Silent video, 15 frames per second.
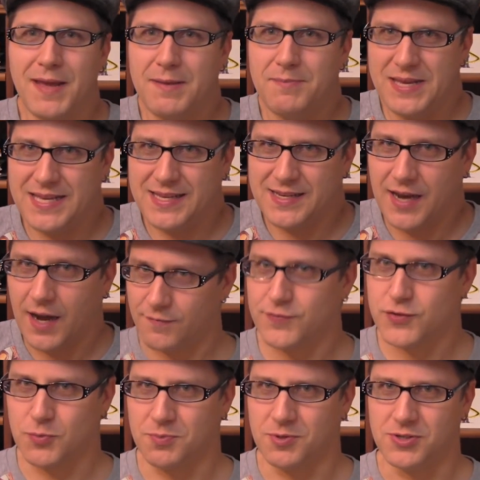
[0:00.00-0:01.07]
made me
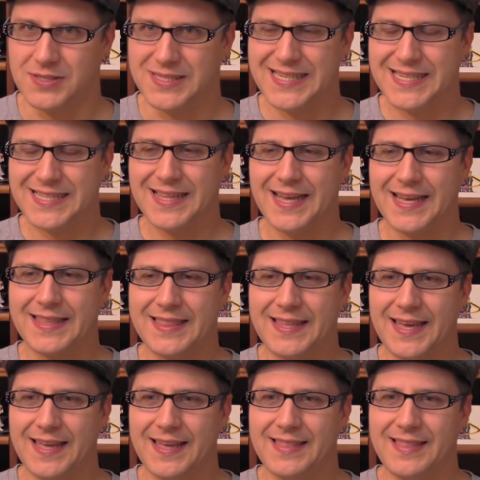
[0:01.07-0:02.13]
comfortable. Like,
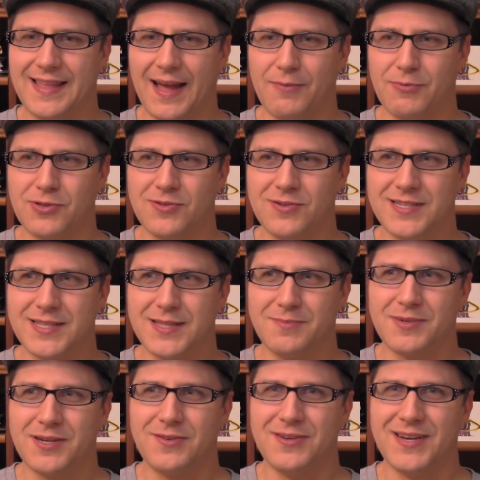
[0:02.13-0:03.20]
I would look into them
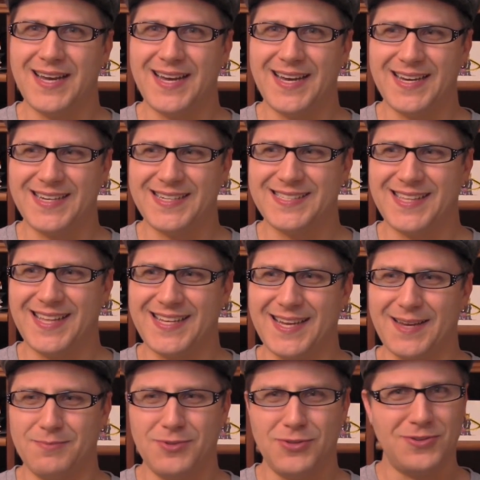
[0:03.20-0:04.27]
and go,
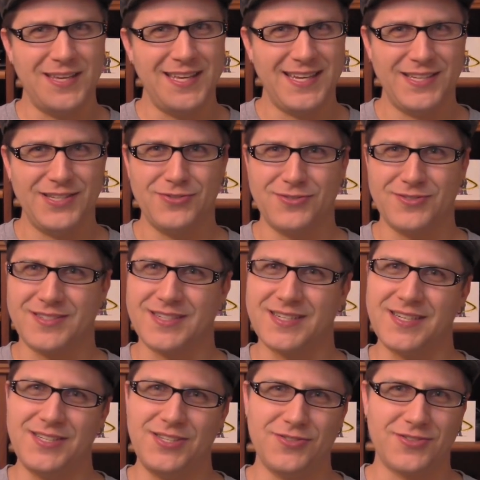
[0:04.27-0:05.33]
I'm looking at
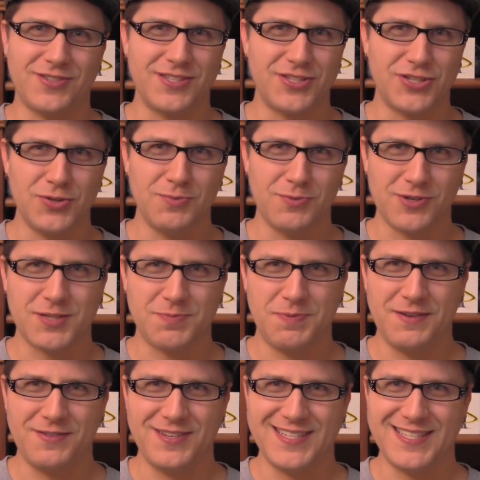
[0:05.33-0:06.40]
your consumer
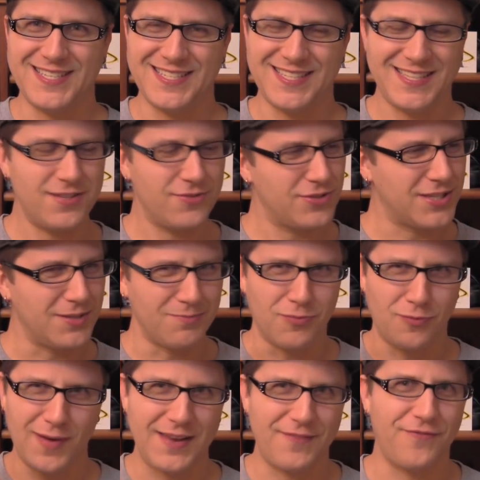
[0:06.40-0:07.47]
experiences, and there's some
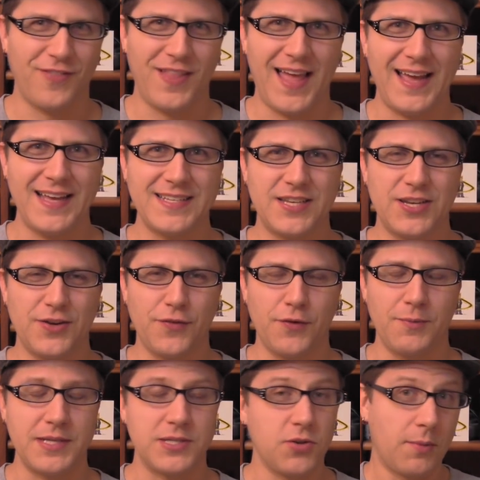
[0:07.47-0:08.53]
red flags here for
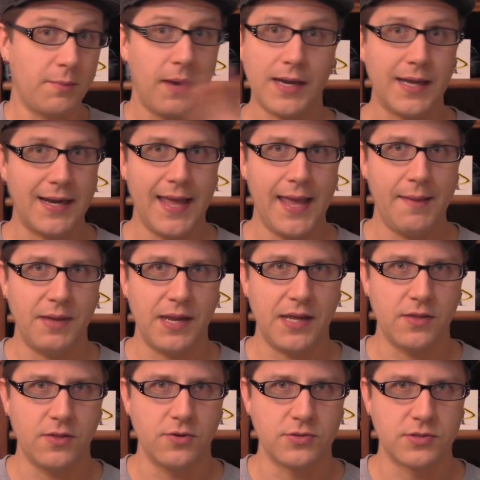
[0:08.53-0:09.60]
me. So I'm not going to name any
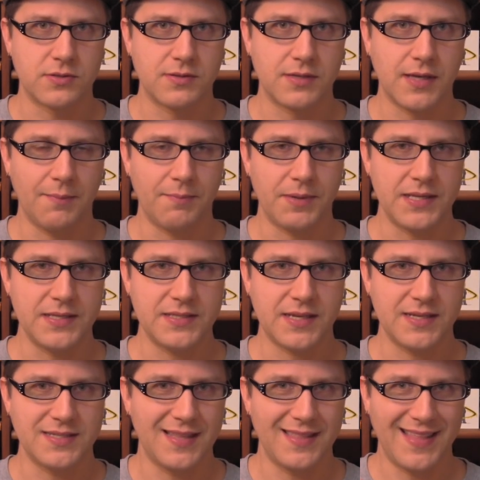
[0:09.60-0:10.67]
of those companies,
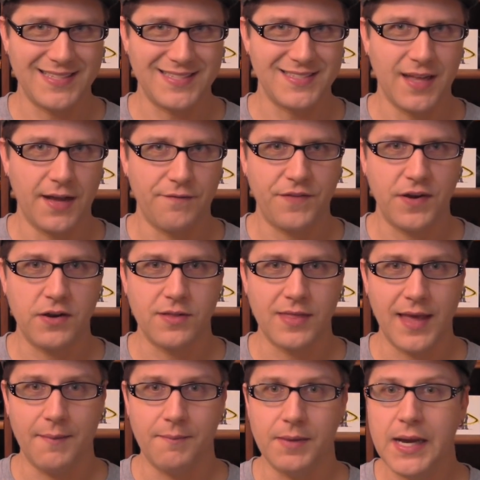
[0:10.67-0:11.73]
because that's not fair to
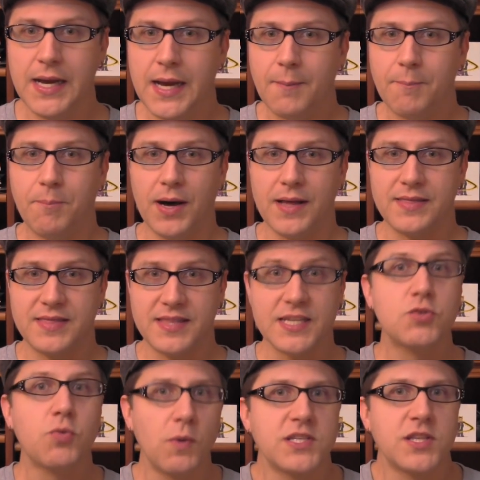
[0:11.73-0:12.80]
them. But
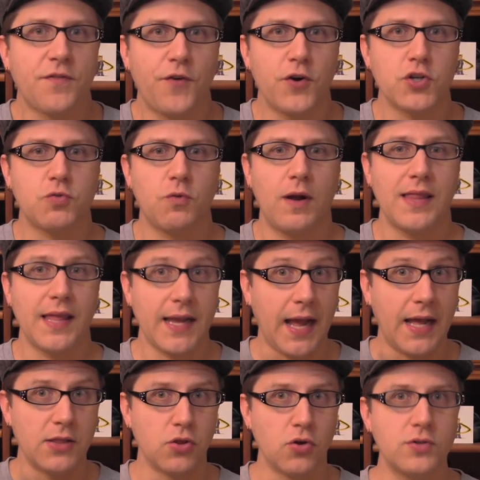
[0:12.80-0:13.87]
this was the first where
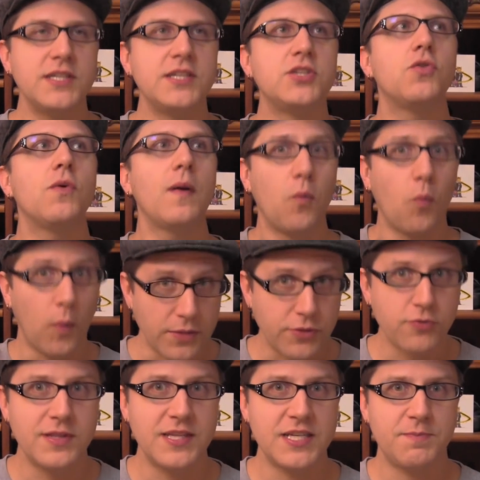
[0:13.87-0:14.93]
I looked into it, went
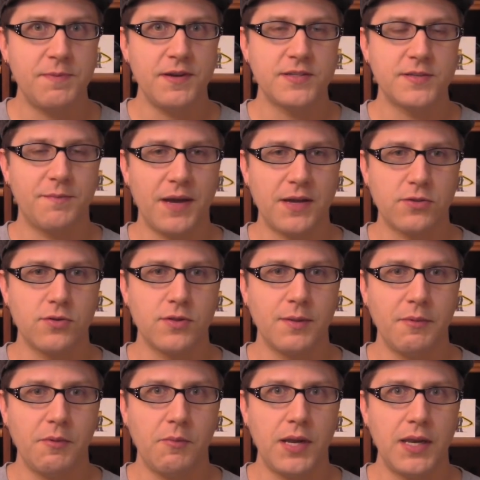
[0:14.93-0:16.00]
through the experience of buying through
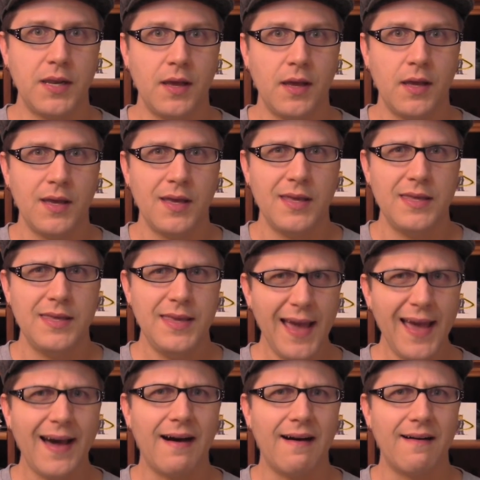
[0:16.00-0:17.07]
them, and went,
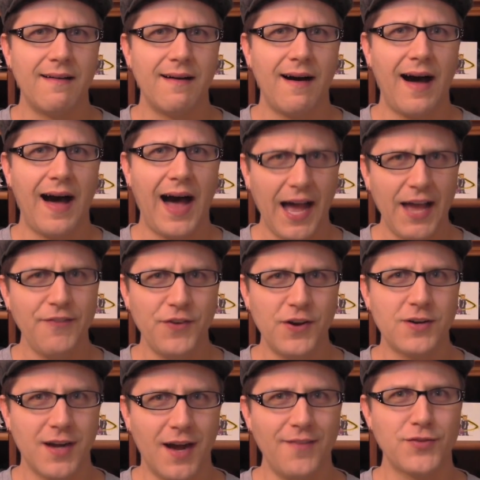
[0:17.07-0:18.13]
yeah, I
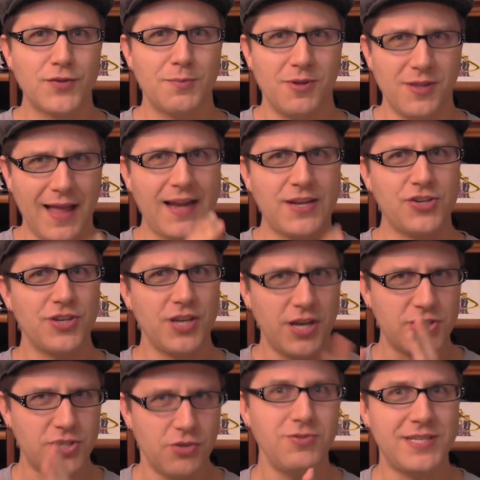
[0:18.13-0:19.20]
feel comfortable actually
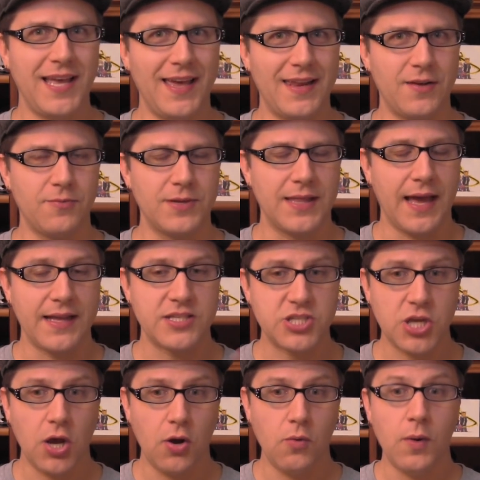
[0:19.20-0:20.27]
associating with that.
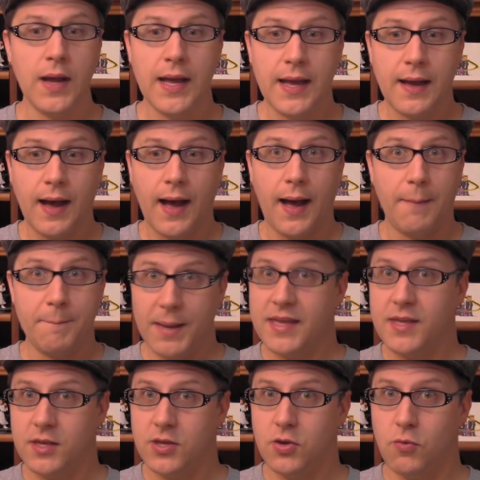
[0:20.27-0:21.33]
So I'm
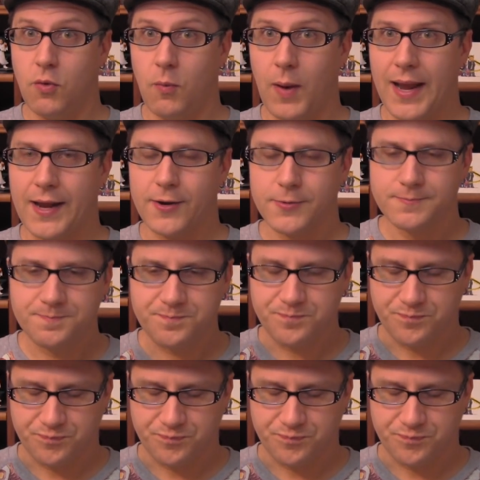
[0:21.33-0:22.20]
making you aware.